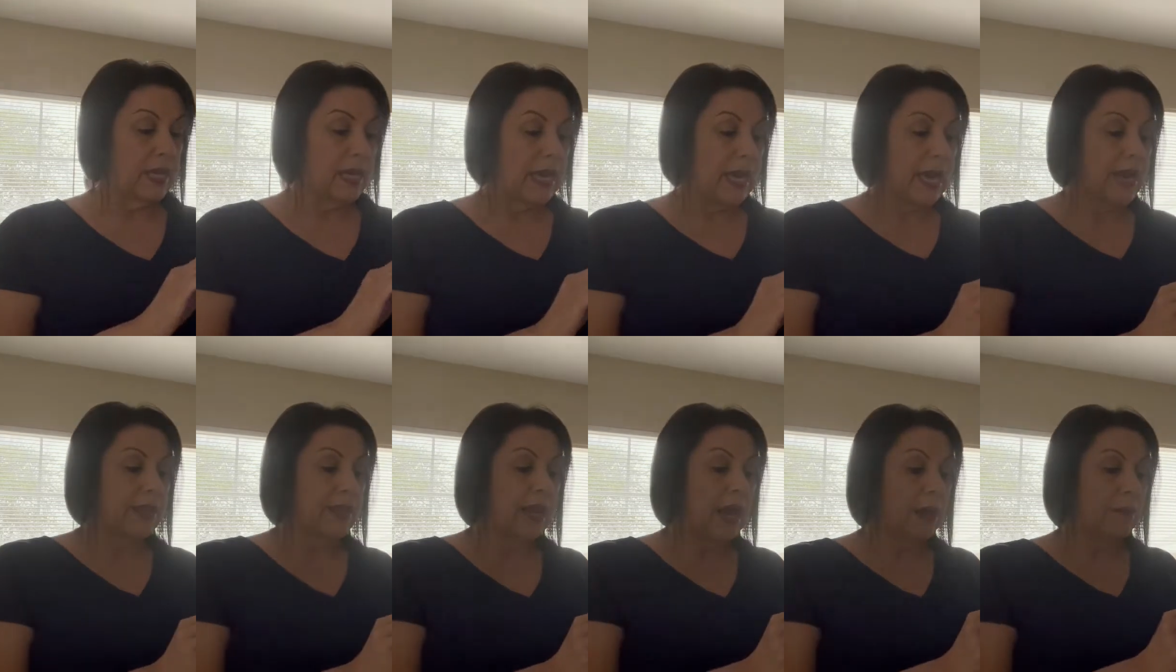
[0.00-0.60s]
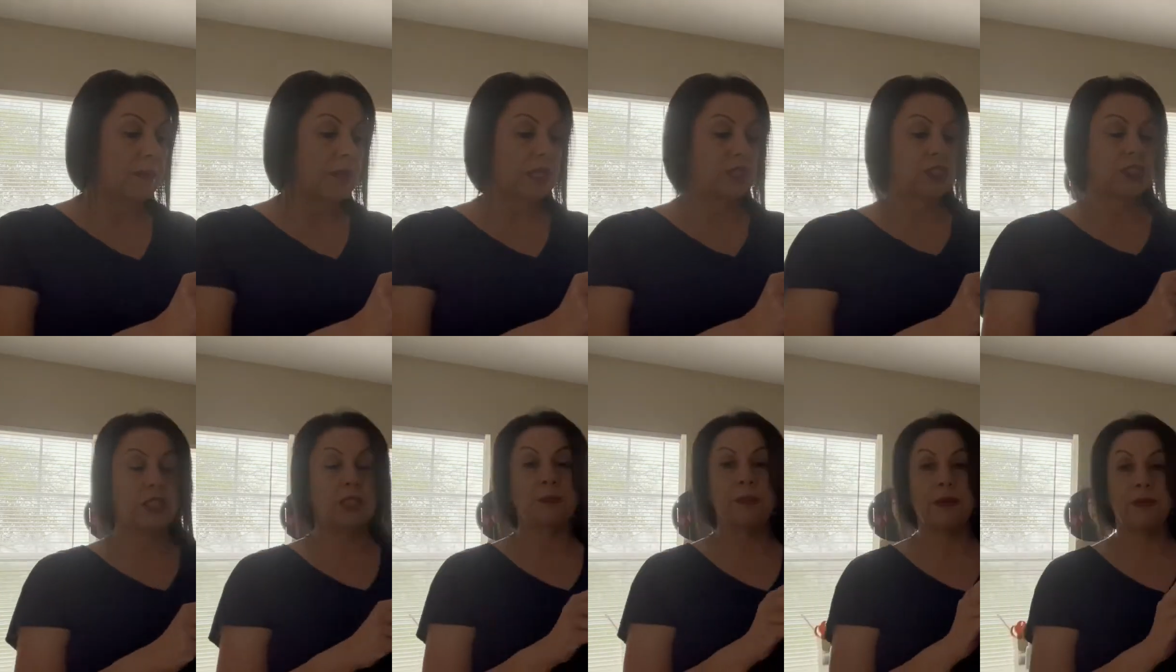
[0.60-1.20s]
And then I
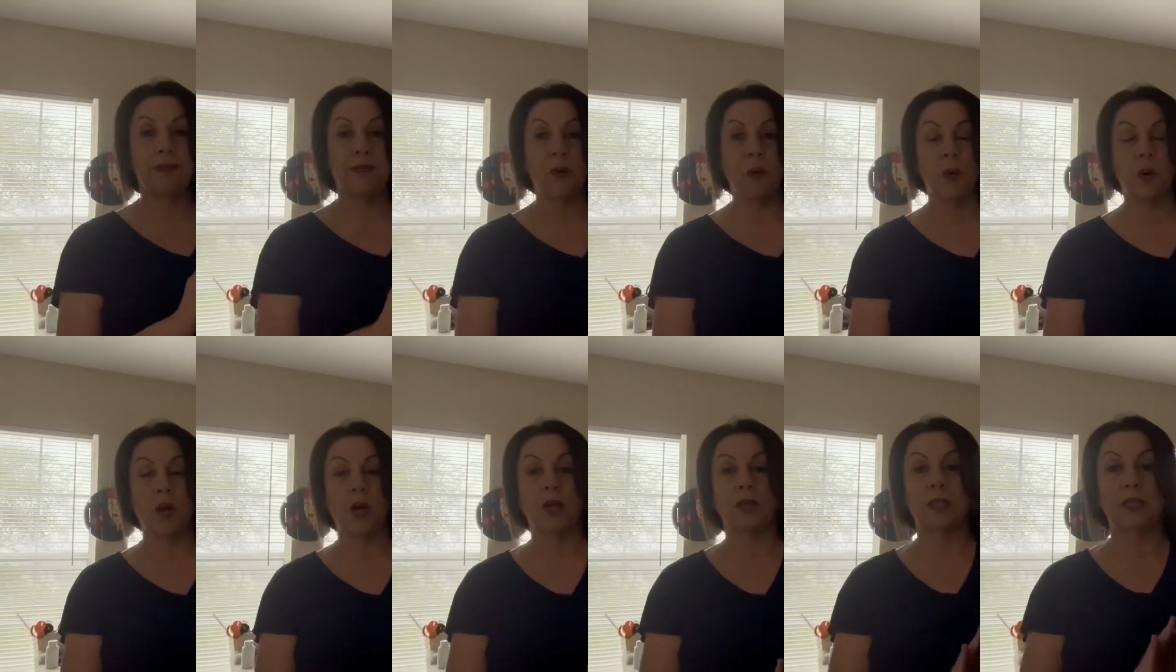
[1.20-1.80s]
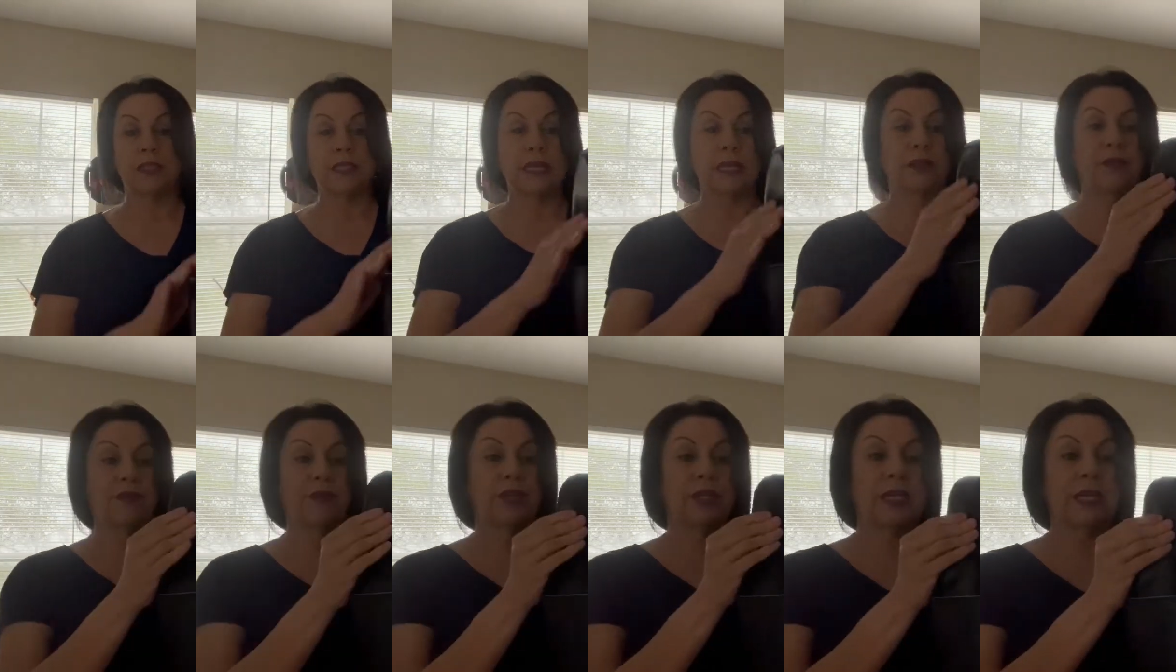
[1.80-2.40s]
mentioned before on the
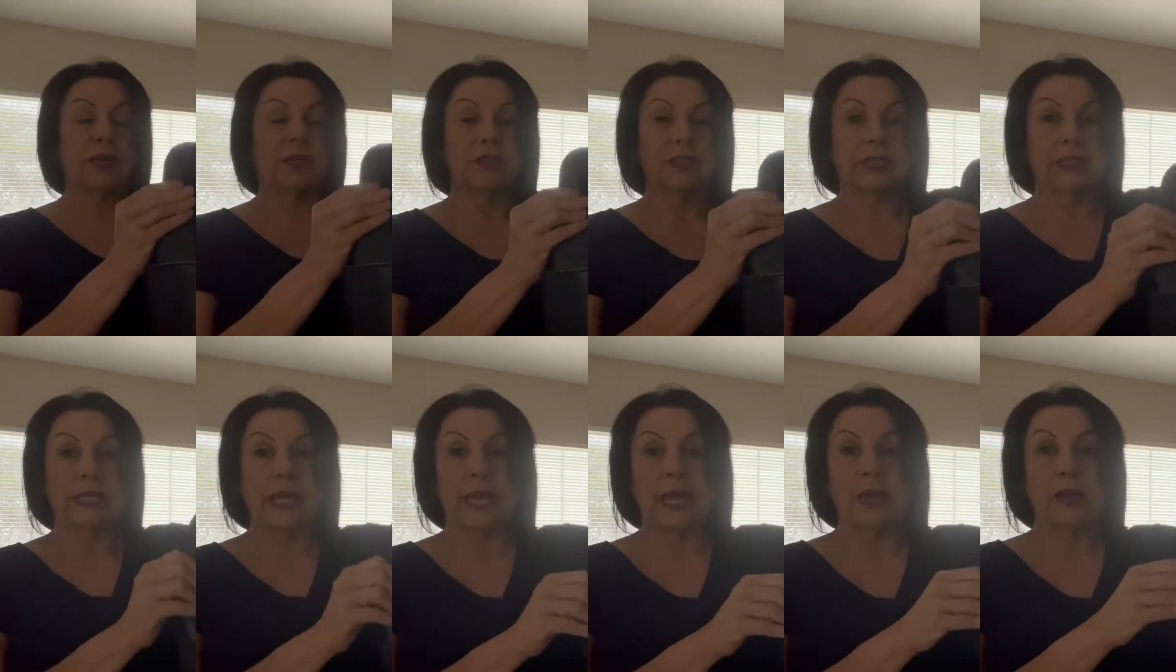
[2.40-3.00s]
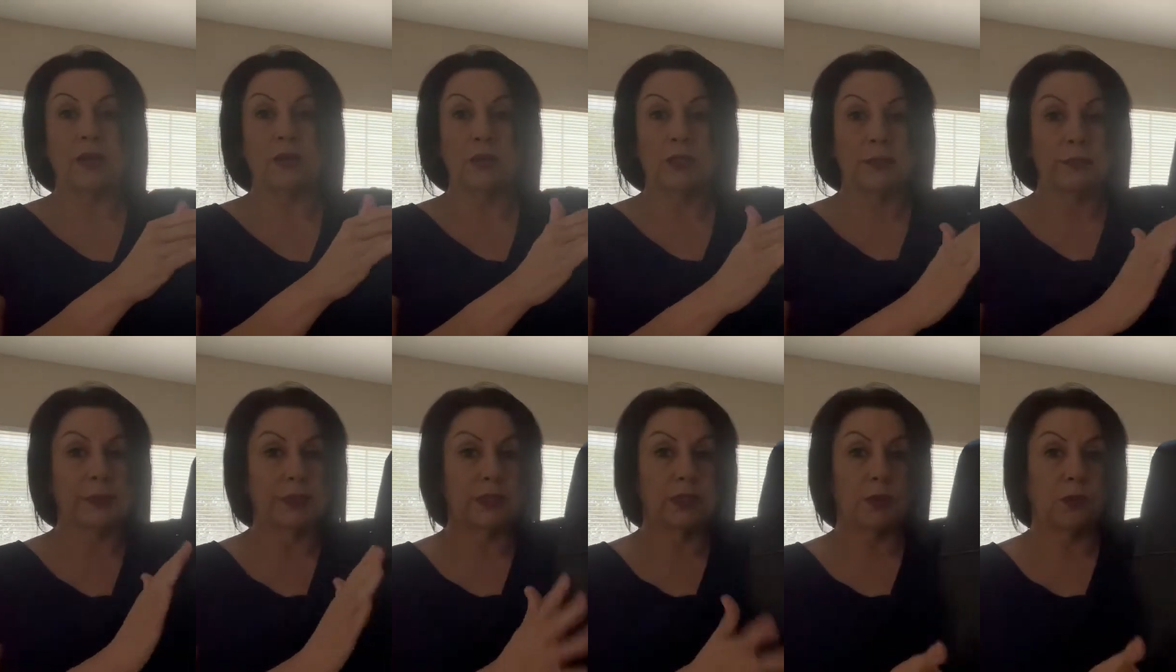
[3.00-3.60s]
Decoville here on the light, I only
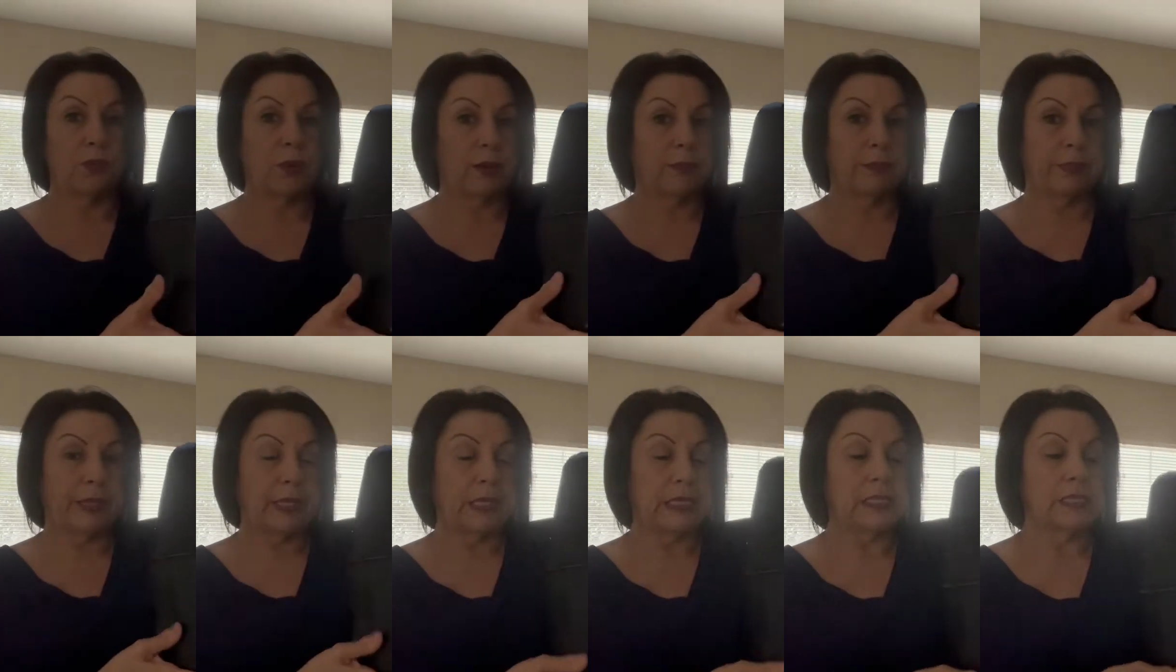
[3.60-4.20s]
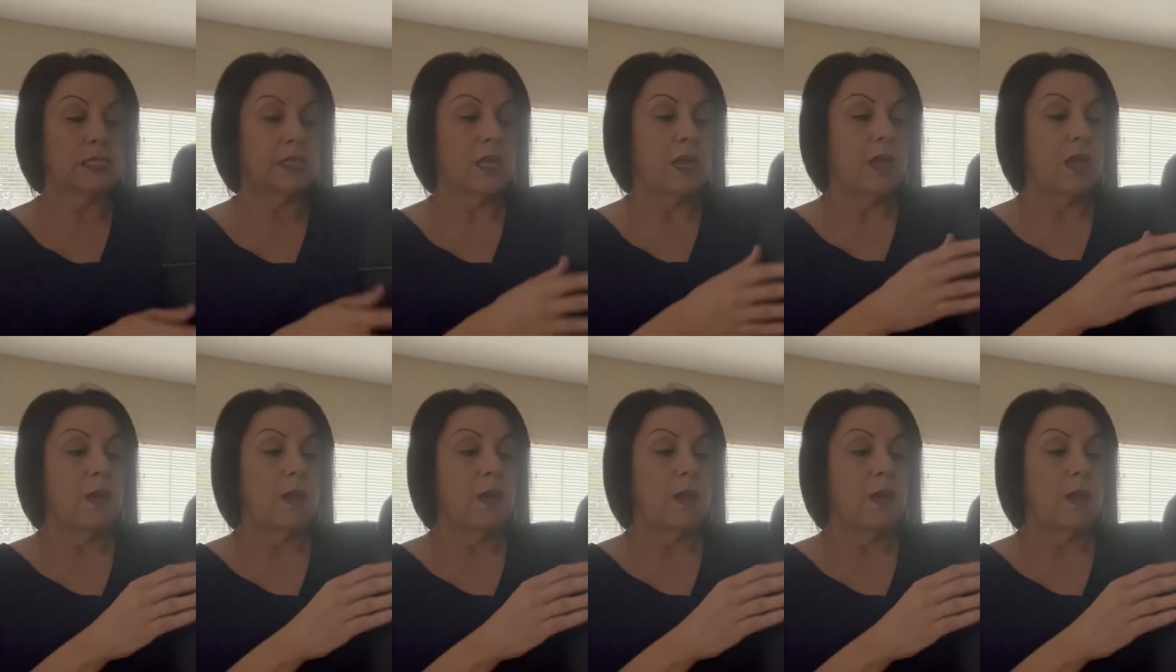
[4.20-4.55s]
put the 1 piece,